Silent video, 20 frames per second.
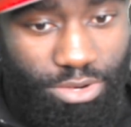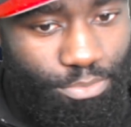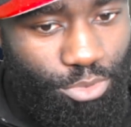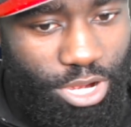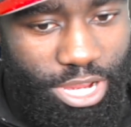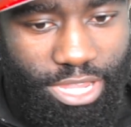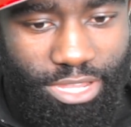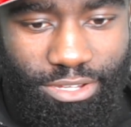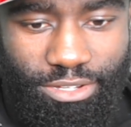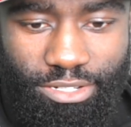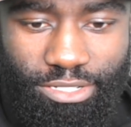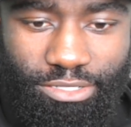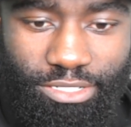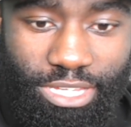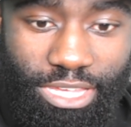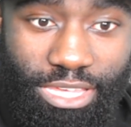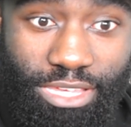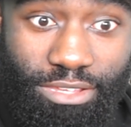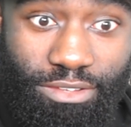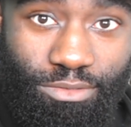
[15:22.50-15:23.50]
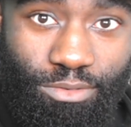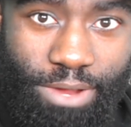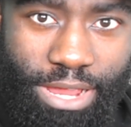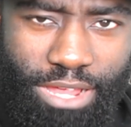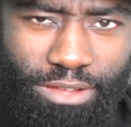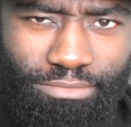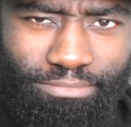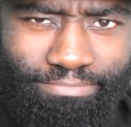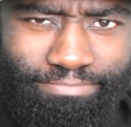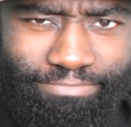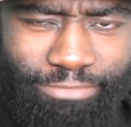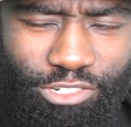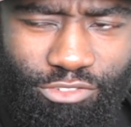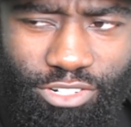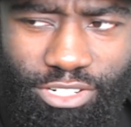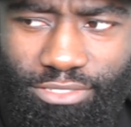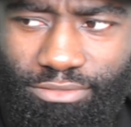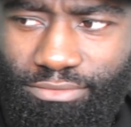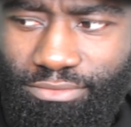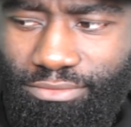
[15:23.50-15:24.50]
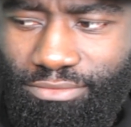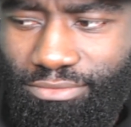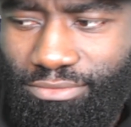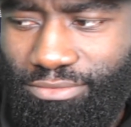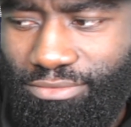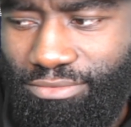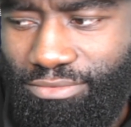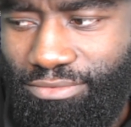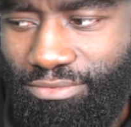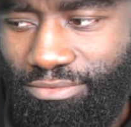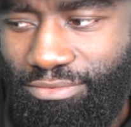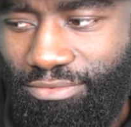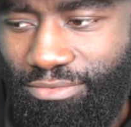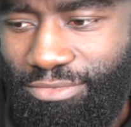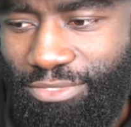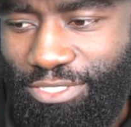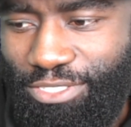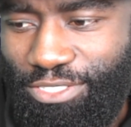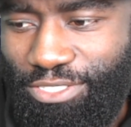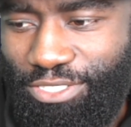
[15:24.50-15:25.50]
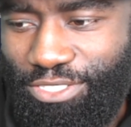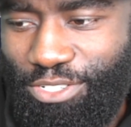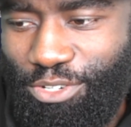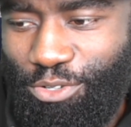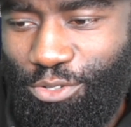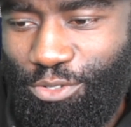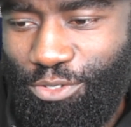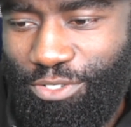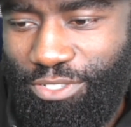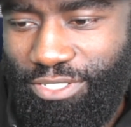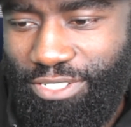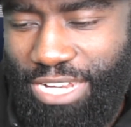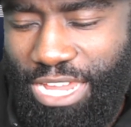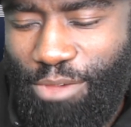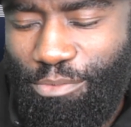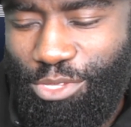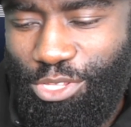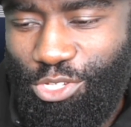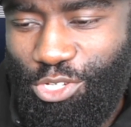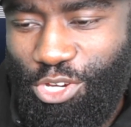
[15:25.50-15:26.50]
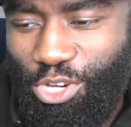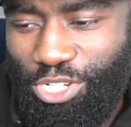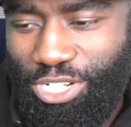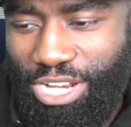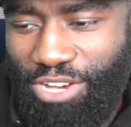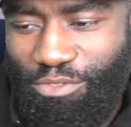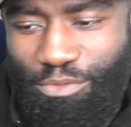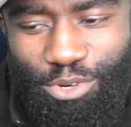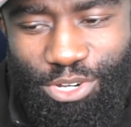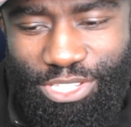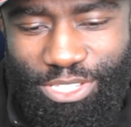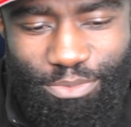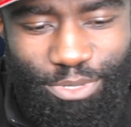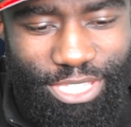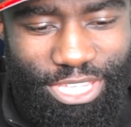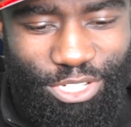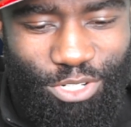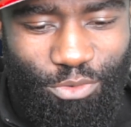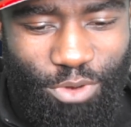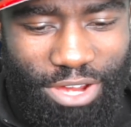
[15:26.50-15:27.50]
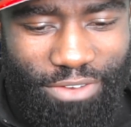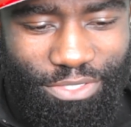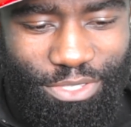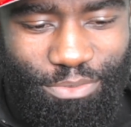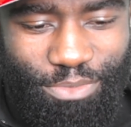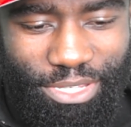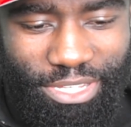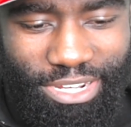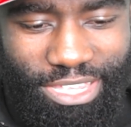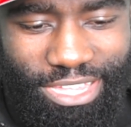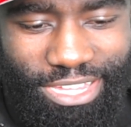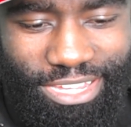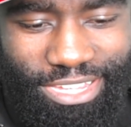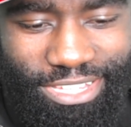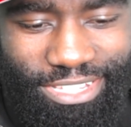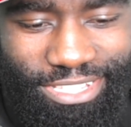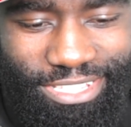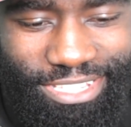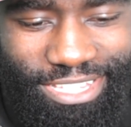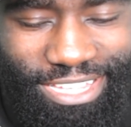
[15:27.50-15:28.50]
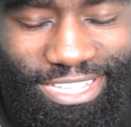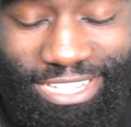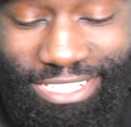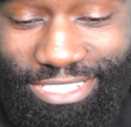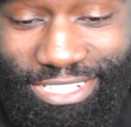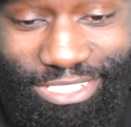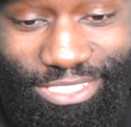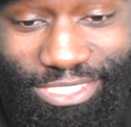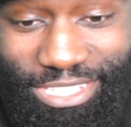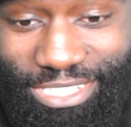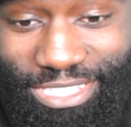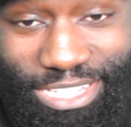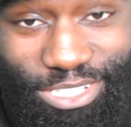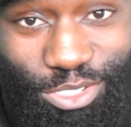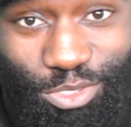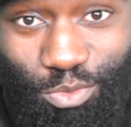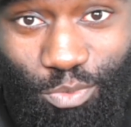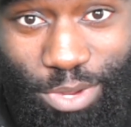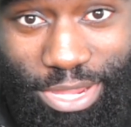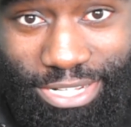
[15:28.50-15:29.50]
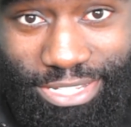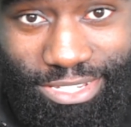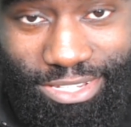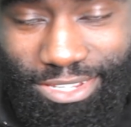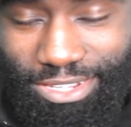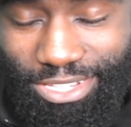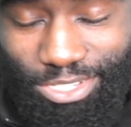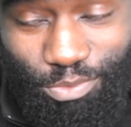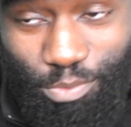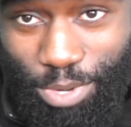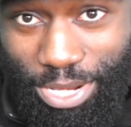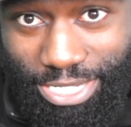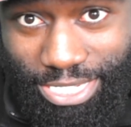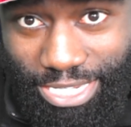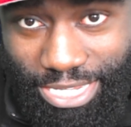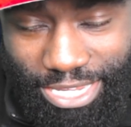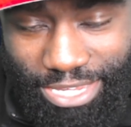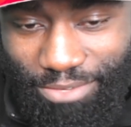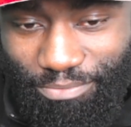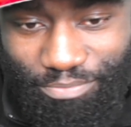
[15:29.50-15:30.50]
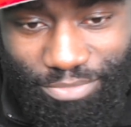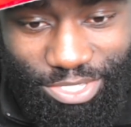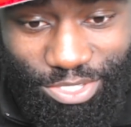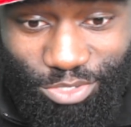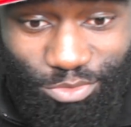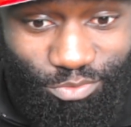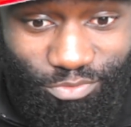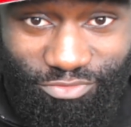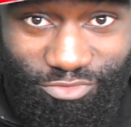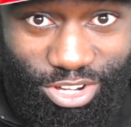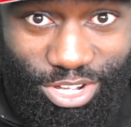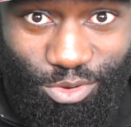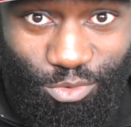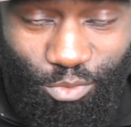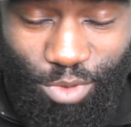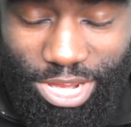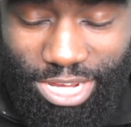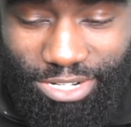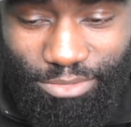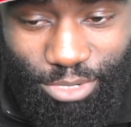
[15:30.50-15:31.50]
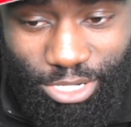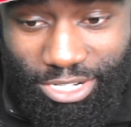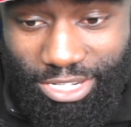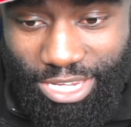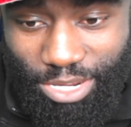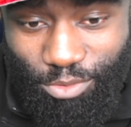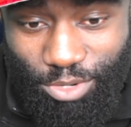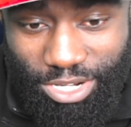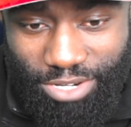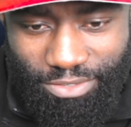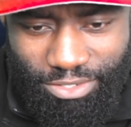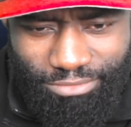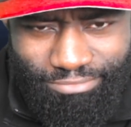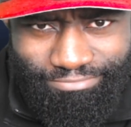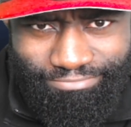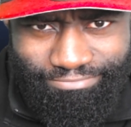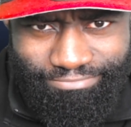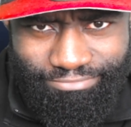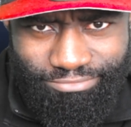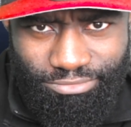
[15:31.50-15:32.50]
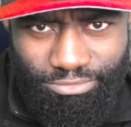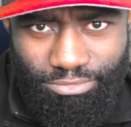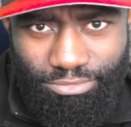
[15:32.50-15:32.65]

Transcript: Boy, okay, wow, all right. So now I'm in the church and everybody's a potential wife to me. Like uh, that, that, that's weird. weird to hear. It's just freaking weird. But okay, whatever. Mm.